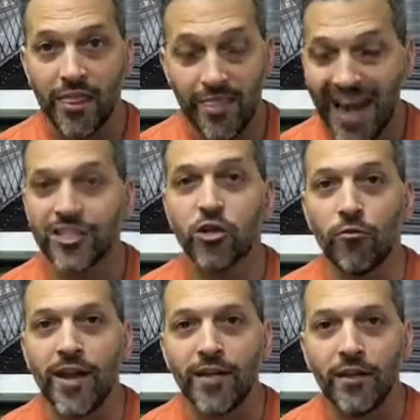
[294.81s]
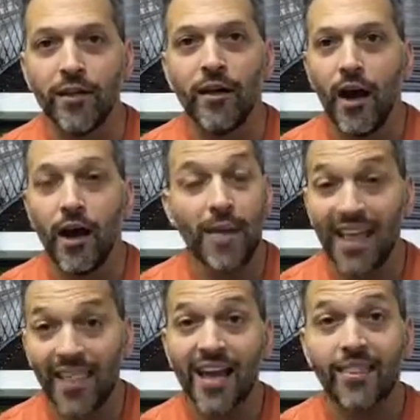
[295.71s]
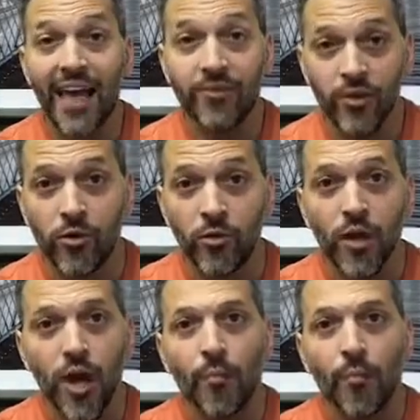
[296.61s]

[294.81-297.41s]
That's great. I like that too.